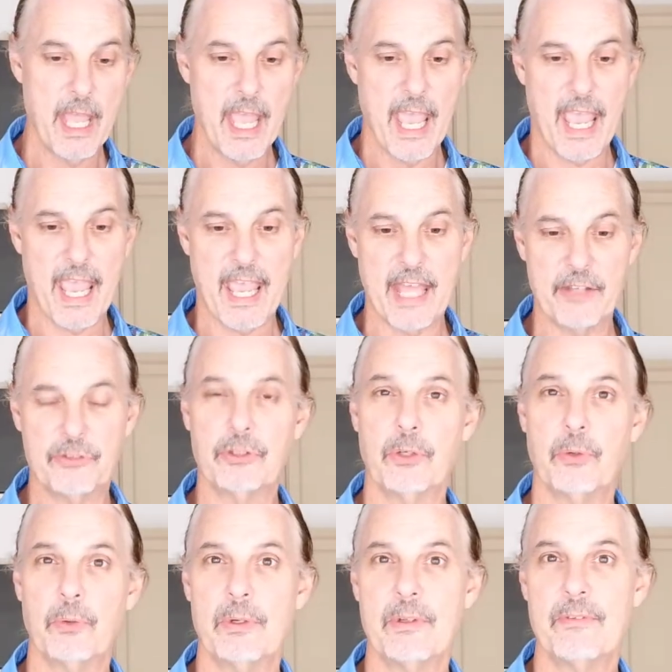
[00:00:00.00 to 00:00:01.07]
And
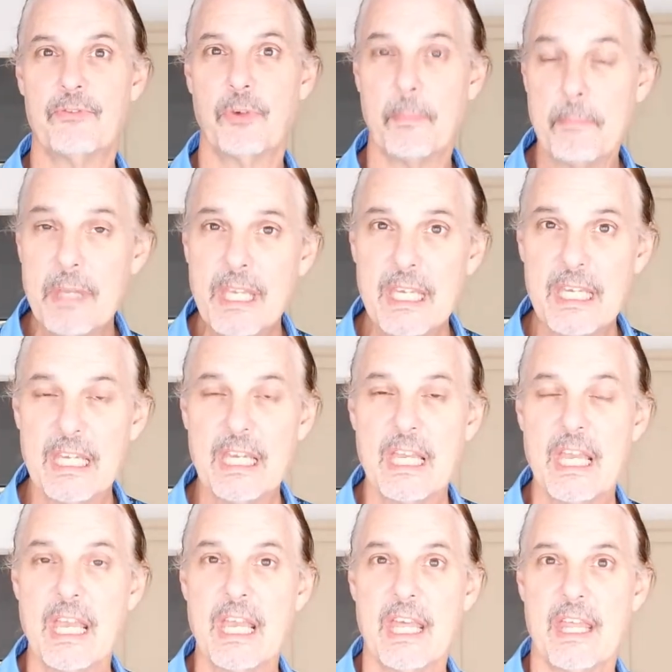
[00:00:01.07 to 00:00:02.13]
so for me,
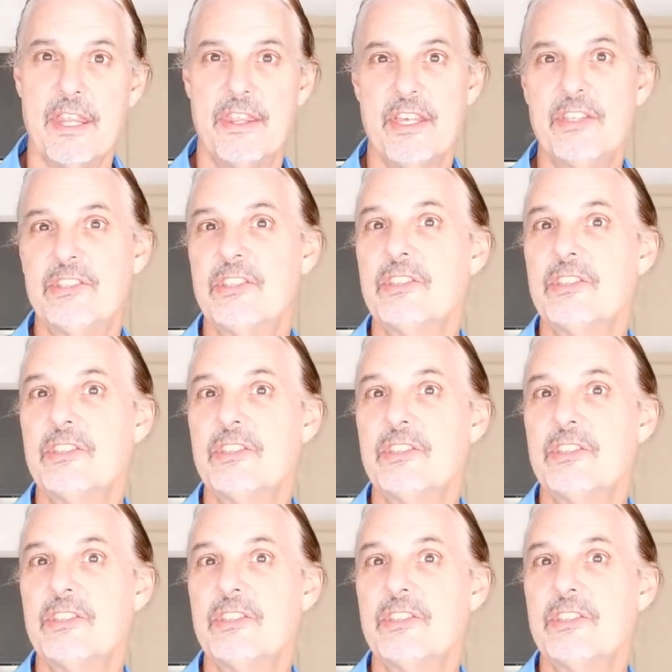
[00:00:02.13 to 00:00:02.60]
this